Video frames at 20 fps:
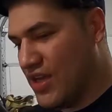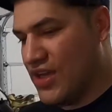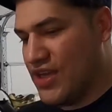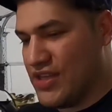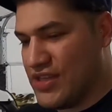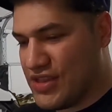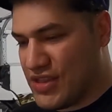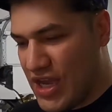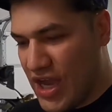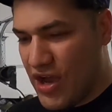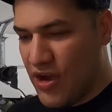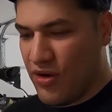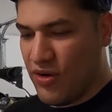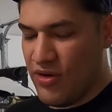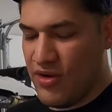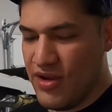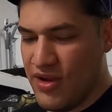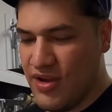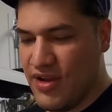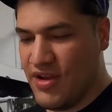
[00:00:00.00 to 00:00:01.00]

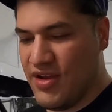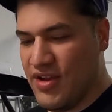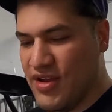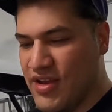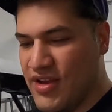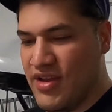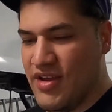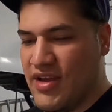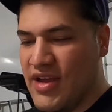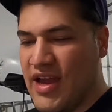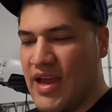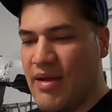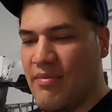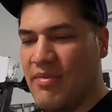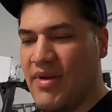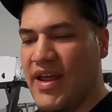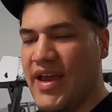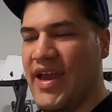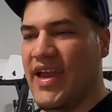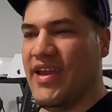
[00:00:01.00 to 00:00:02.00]
So I'm
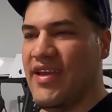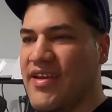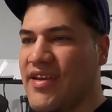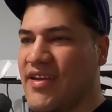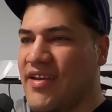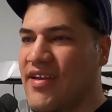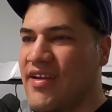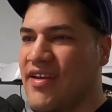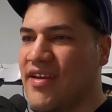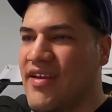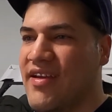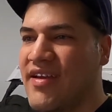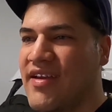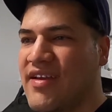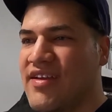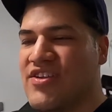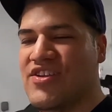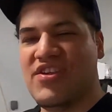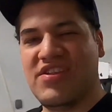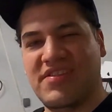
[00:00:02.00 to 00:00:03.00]
like,
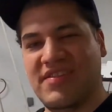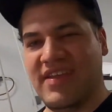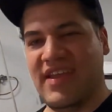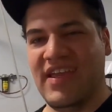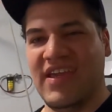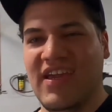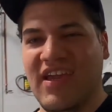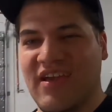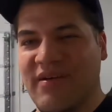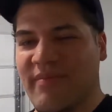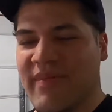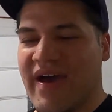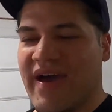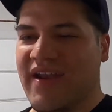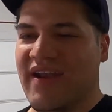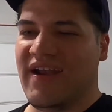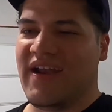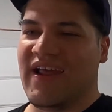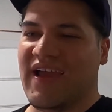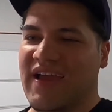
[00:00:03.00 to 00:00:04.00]
just thinking about
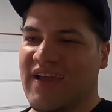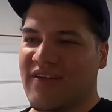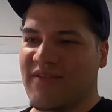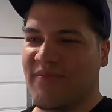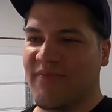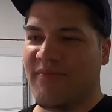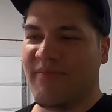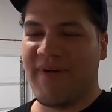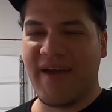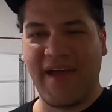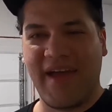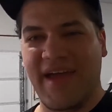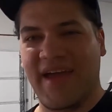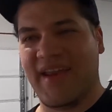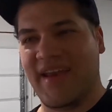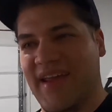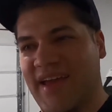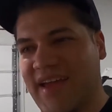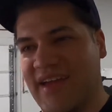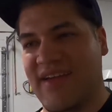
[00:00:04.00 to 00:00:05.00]
it, like,
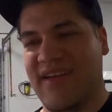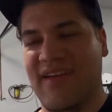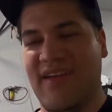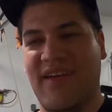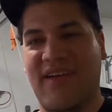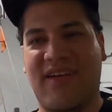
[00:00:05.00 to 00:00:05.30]
man, like,